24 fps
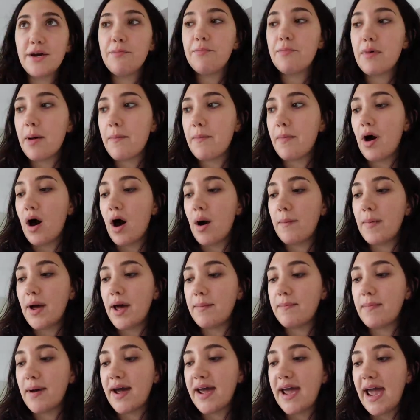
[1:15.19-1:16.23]
My mom
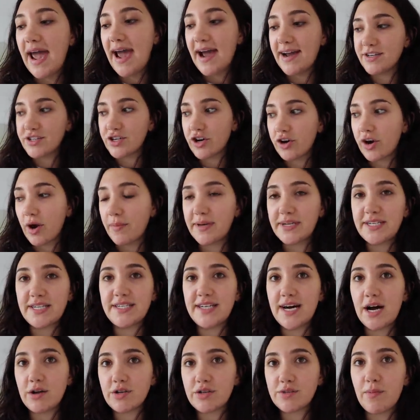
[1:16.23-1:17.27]
and my aunt are coming to town